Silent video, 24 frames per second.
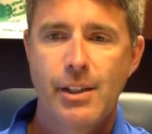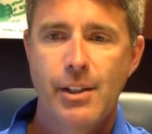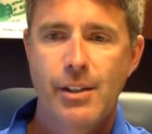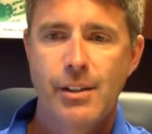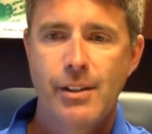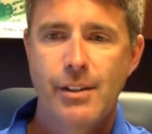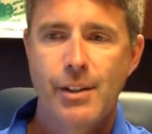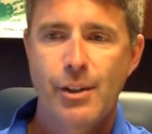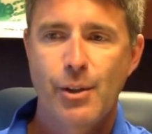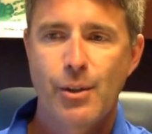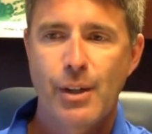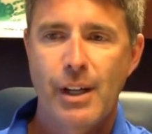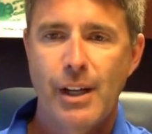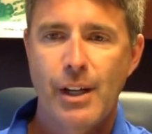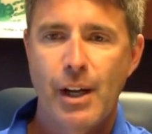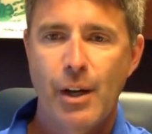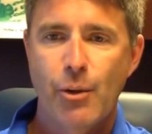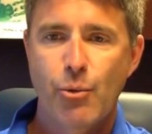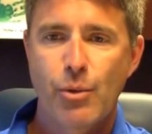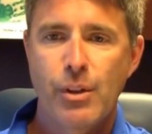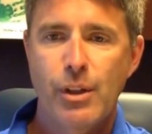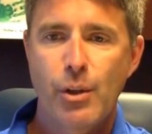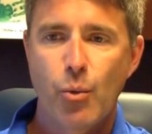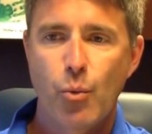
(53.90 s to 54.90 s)
you know, I, I
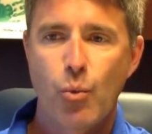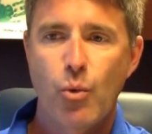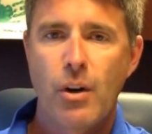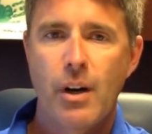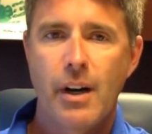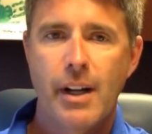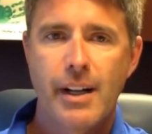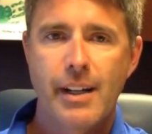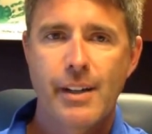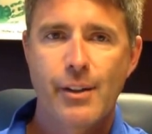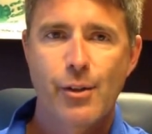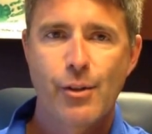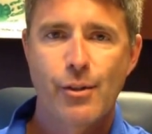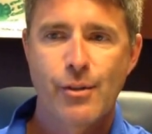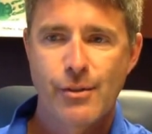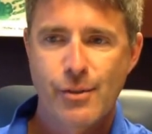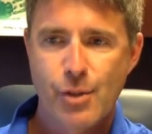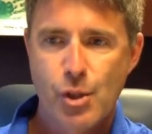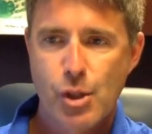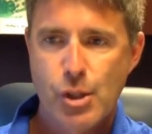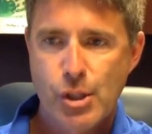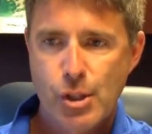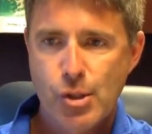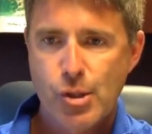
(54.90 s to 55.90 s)
really wanted to
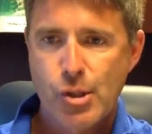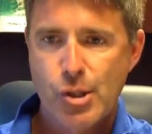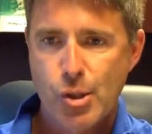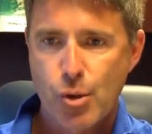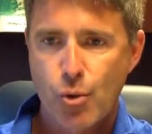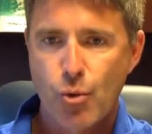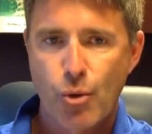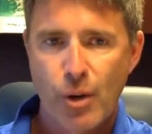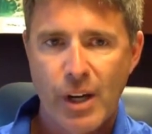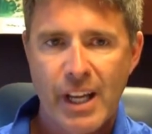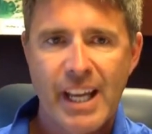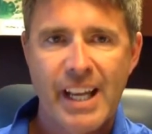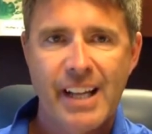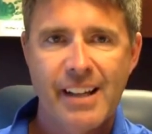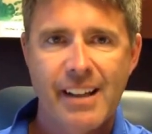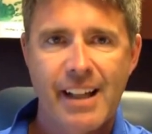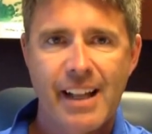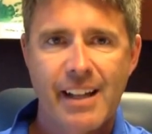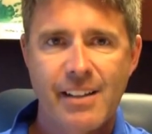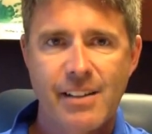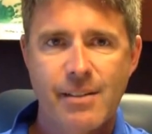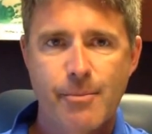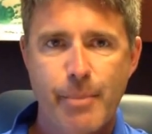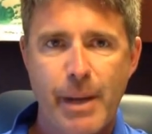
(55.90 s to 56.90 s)
train that
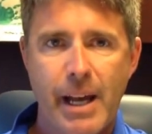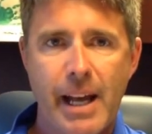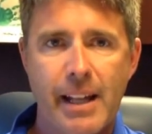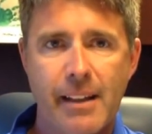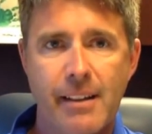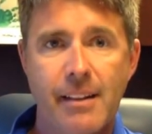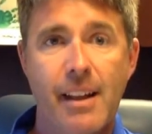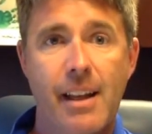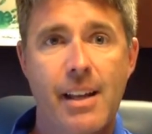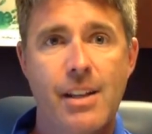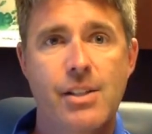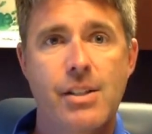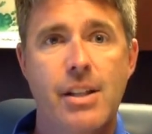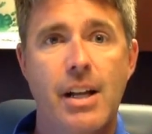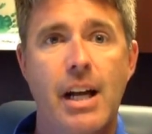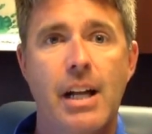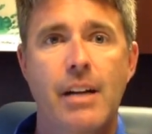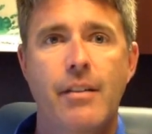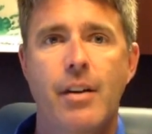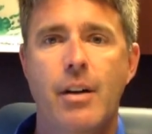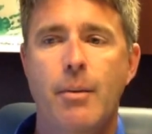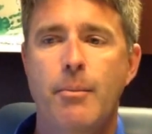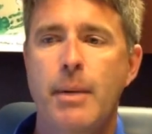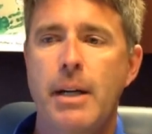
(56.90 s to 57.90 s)
bad taste out of
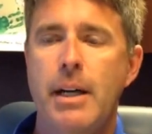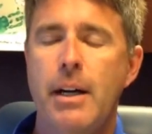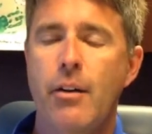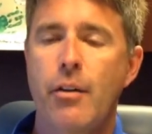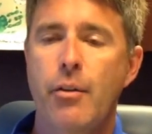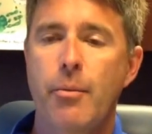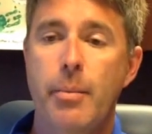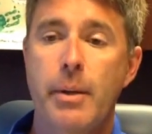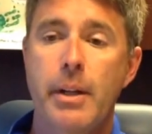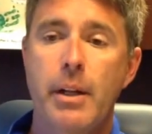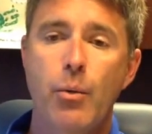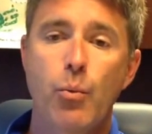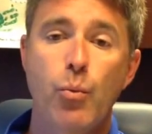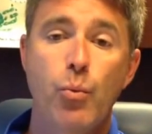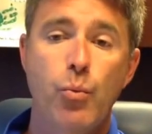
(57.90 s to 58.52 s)
our mouth, but it,